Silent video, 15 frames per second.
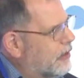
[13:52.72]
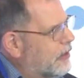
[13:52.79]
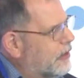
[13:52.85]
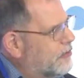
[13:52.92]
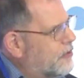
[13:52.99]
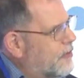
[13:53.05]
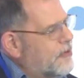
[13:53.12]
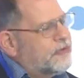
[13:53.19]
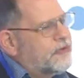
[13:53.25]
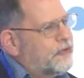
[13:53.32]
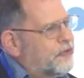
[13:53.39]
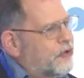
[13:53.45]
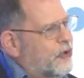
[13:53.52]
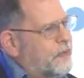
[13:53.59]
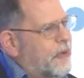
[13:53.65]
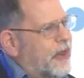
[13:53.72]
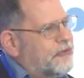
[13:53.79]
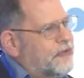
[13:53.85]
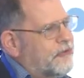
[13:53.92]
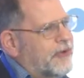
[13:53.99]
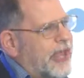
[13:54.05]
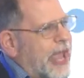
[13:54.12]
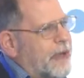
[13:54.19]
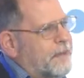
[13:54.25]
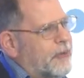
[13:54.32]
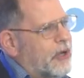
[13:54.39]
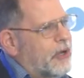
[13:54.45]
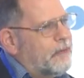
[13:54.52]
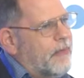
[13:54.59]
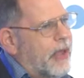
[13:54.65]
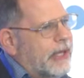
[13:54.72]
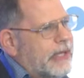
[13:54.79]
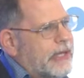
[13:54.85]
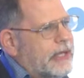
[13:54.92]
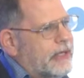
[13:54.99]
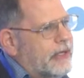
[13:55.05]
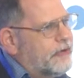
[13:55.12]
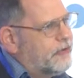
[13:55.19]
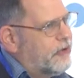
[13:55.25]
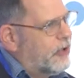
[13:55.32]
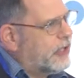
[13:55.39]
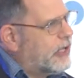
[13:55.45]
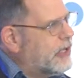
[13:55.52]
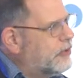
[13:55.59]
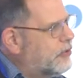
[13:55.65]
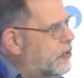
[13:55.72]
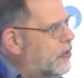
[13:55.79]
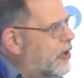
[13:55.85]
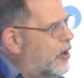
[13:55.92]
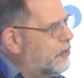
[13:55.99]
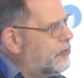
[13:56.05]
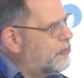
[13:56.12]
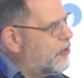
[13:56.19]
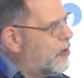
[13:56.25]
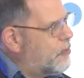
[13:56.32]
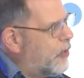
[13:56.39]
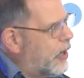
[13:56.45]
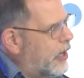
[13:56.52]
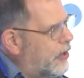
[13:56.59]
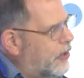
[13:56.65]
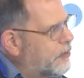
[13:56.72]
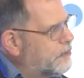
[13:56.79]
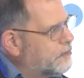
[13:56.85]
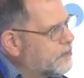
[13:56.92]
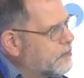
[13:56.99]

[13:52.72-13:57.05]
So there's a surplus of capital. Money is looking to go somewhere.